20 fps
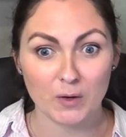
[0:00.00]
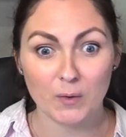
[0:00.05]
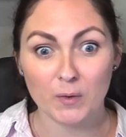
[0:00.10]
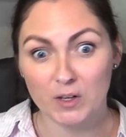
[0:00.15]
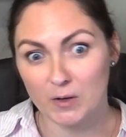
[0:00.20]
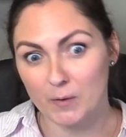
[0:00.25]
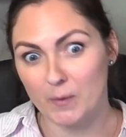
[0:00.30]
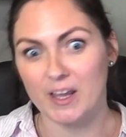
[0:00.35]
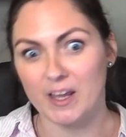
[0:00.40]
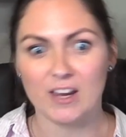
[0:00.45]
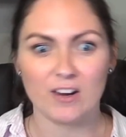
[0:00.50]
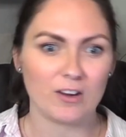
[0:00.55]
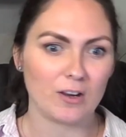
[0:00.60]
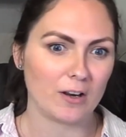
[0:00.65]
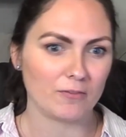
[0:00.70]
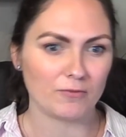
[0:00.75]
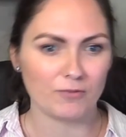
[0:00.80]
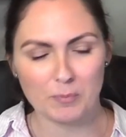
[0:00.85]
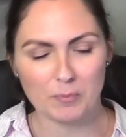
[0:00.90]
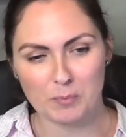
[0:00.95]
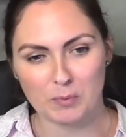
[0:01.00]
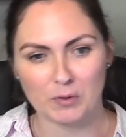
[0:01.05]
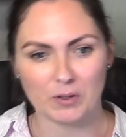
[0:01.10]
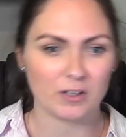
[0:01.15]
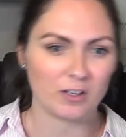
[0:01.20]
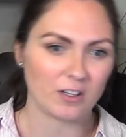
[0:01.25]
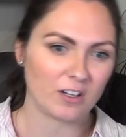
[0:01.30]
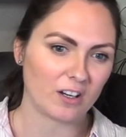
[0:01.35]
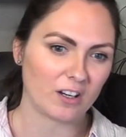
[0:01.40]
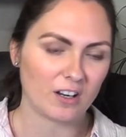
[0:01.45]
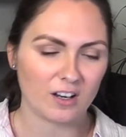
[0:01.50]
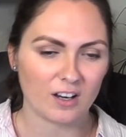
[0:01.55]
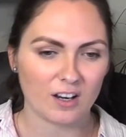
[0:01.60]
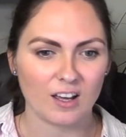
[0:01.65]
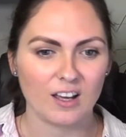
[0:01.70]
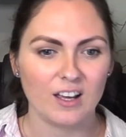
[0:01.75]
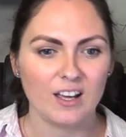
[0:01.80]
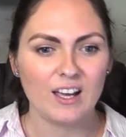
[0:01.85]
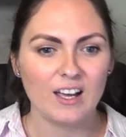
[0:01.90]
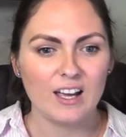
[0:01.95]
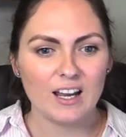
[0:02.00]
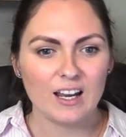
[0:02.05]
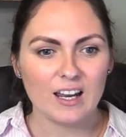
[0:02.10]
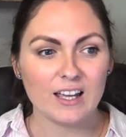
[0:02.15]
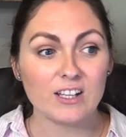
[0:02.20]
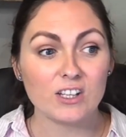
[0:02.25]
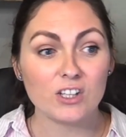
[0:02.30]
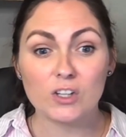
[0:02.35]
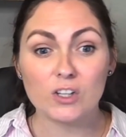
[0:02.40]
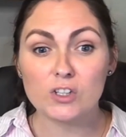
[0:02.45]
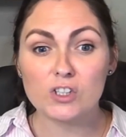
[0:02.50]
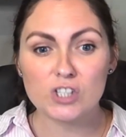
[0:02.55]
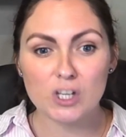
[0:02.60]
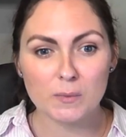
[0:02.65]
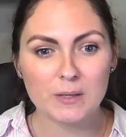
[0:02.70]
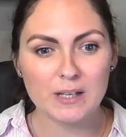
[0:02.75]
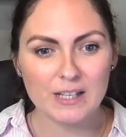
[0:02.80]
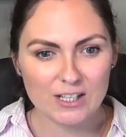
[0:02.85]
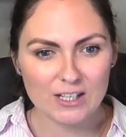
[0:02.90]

Oh, I hear you love football and da da da da da. Like, show an